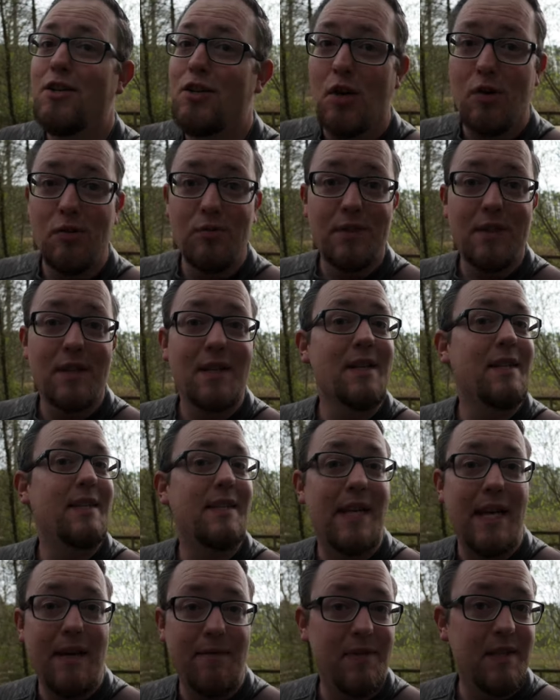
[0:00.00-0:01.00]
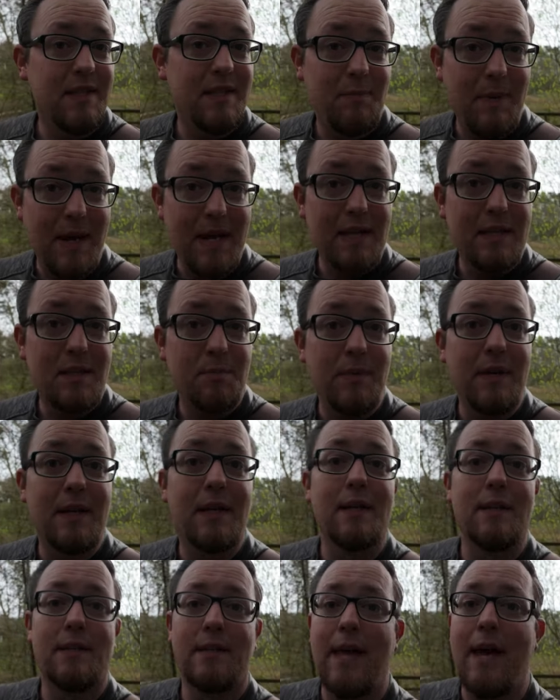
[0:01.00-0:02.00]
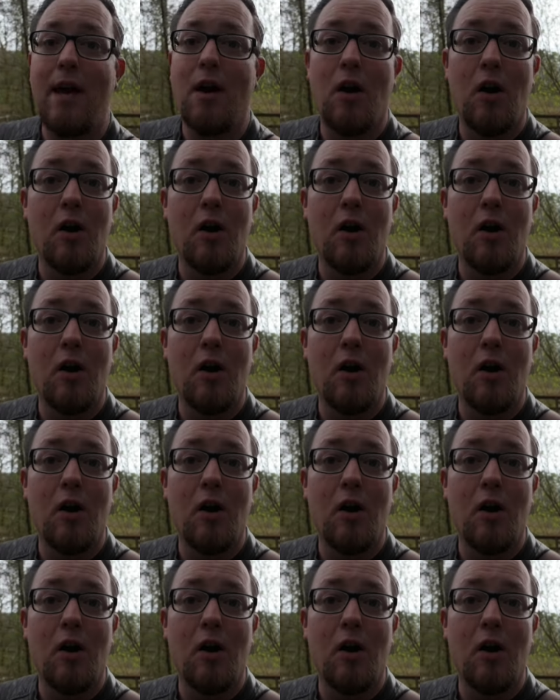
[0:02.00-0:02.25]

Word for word: Don't save the space because they